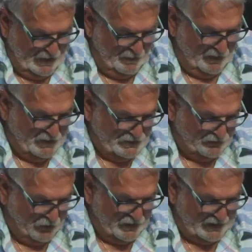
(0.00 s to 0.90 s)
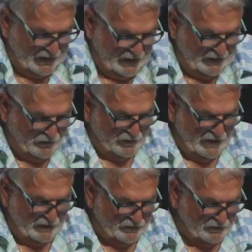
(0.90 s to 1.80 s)
Numbers 14,
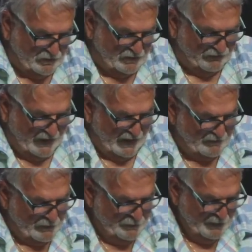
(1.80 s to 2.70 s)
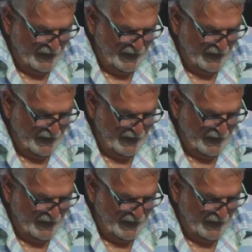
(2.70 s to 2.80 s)
28 to 35.